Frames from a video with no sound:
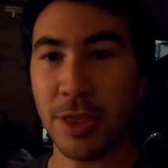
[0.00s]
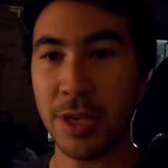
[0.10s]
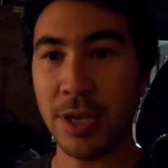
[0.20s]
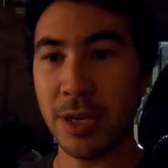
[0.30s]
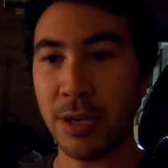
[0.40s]

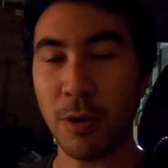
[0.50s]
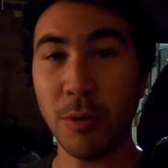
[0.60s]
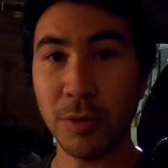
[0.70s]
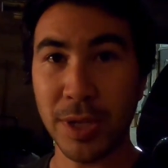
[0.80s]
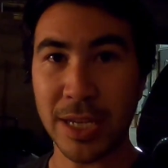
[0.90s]
the
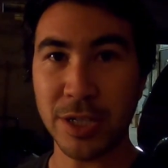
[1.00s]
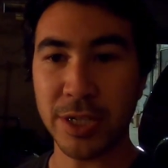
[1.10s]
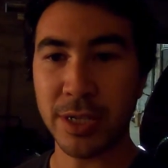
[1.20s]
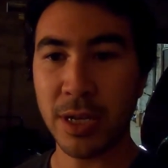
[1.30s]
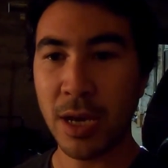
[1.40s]
old
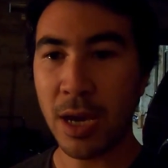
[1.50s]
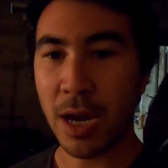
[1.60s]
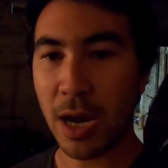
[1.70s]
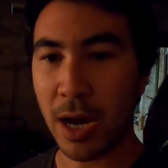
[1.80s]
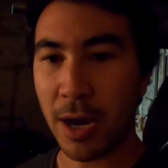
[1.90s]
engine,
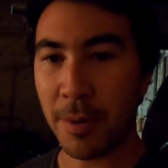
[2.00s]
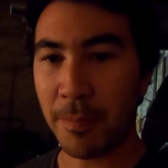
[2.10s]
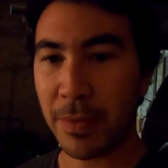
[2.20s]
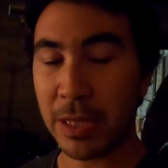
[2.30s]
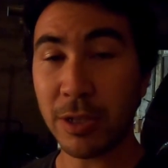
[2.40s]

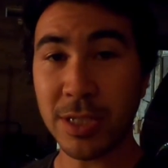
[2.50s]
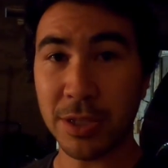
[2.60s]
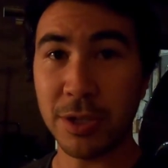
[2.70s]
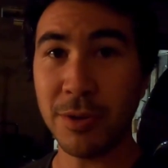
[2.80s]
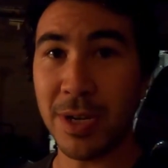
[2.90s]
um, it looks
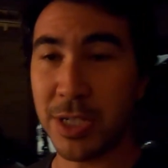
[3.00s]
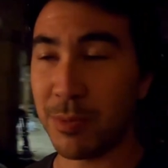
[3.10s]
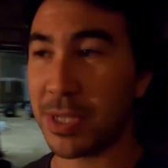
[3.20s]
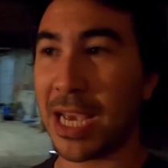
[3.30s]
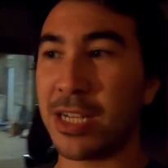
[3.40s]
like the new
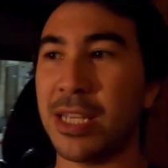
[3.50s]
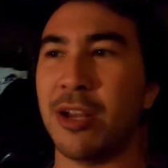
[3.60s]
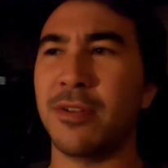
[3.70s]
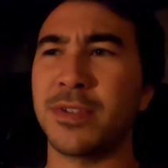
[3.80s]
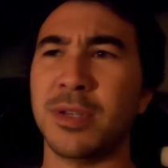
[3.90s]
engine was actually
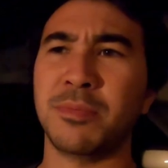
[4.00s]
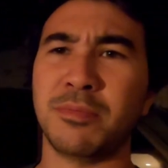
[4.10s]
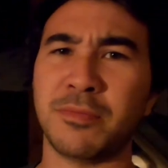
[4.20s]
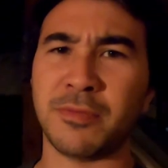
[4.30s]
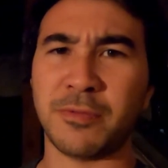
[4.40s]
out of
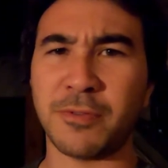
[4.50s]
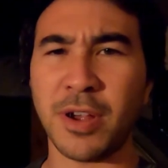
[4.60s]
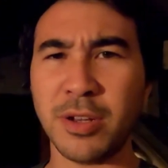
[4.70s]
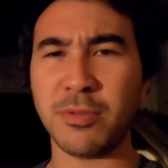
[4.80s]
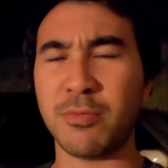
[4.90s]
some
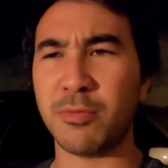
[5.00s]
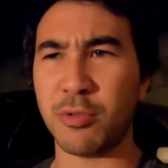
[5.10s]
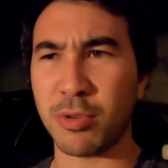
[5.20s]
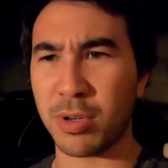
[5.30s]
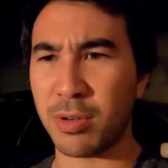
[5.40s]
front
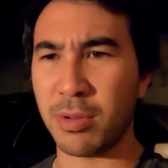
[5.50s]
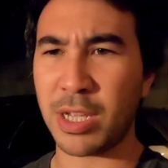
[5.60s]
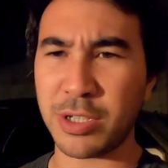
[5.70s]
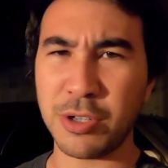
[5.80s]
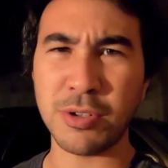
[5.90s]
or
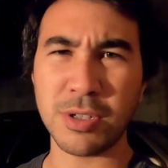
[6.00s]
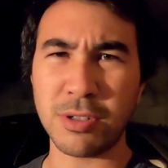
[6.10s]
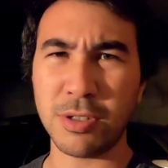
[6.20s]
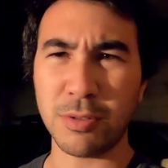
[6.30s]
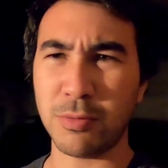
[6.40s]

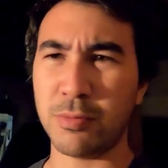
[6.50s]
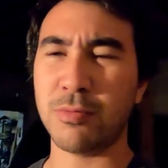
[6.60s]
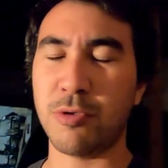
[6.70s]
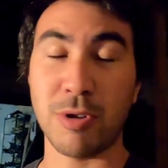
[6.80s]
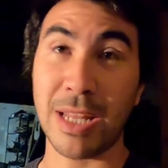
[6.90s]
longitudinal
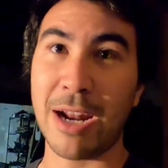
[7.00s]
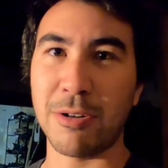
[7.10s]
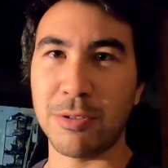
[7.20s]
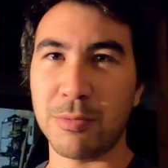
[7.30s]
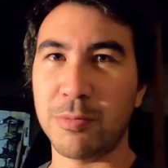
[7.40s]
or
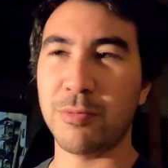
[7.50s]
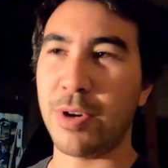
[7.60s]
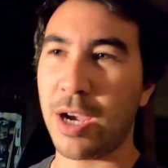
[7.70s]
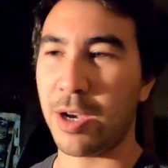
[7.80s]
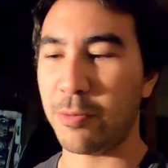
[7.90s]
lateral
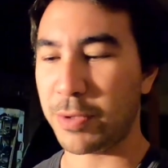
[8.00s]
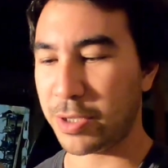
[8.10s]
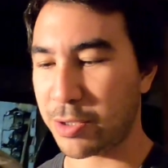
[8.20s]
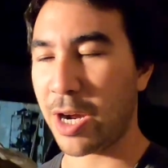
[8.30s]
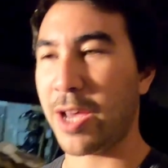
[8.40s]
uh,
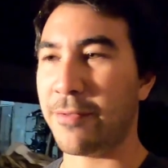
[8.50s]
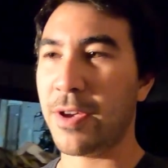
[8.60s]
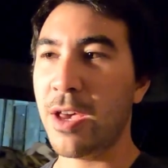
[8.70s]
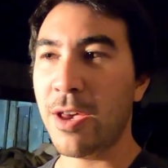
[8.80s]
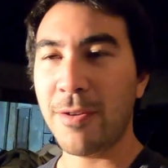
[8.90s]
wheel drive
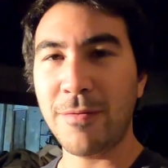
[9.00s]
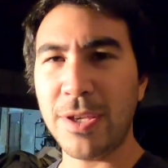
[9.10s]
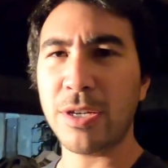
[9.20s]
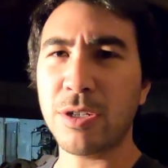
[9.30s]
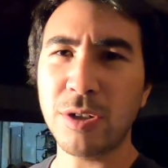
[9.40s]

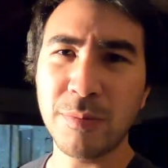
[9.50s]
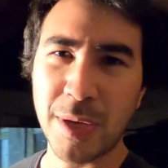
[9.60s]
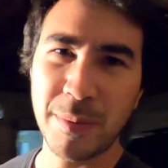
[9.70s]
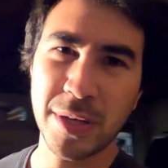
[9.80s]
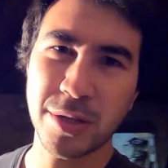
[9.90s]
vehicle,
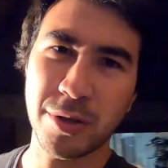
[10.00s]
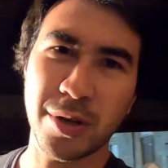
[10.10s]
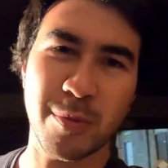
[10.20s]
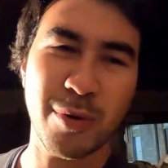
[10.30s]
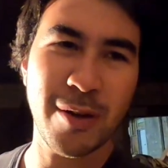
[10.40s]
maybe a
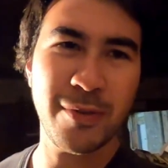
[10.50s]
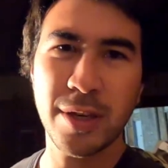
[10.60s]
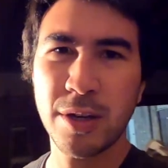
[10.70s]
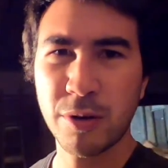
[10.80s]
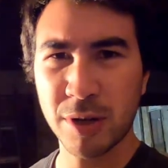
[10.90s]
Toyota
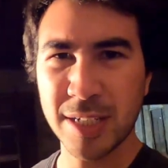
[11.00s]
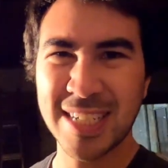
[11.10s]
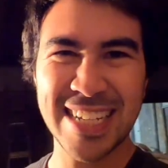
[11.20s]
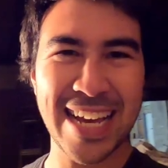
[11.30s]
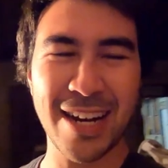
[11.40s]
Previa or a
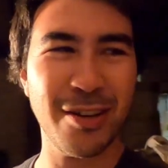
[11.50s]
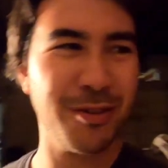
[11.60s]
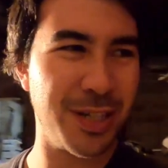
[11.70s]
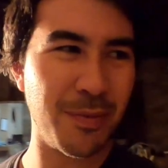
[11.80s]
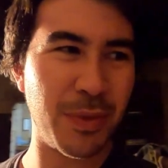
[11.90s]
Sienna
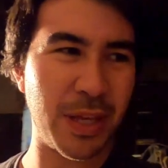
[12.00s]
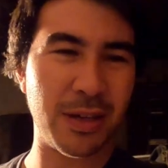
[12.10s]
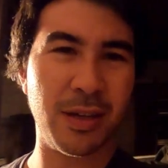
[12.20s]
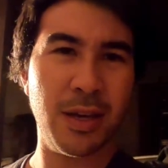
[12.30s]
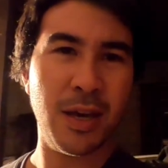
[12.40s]
or something.